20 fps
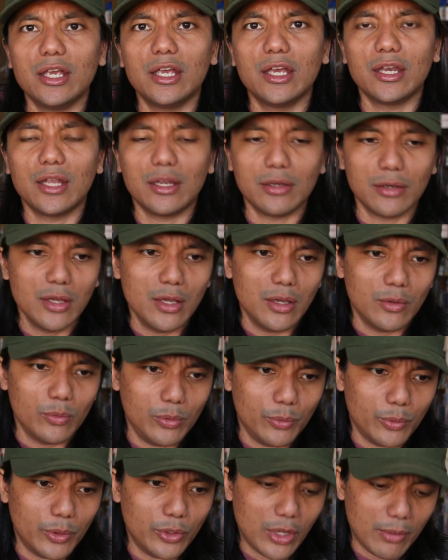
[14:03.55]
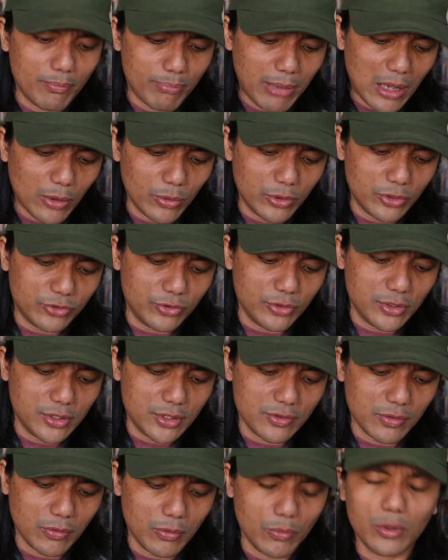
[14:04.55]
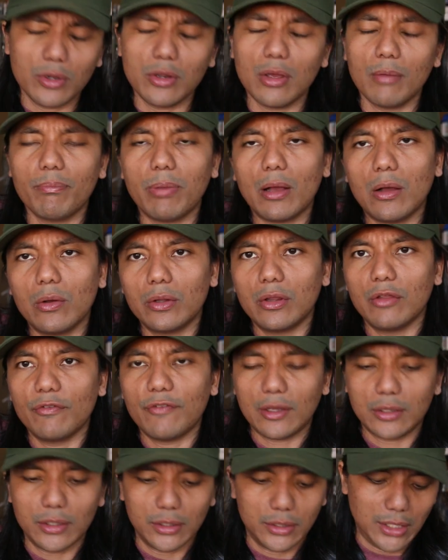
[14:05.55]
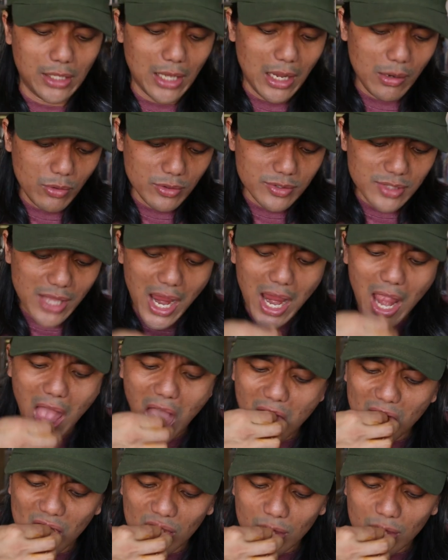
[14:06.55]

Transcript: it, and we want to empower students, and we want to empower the faculty. I was there.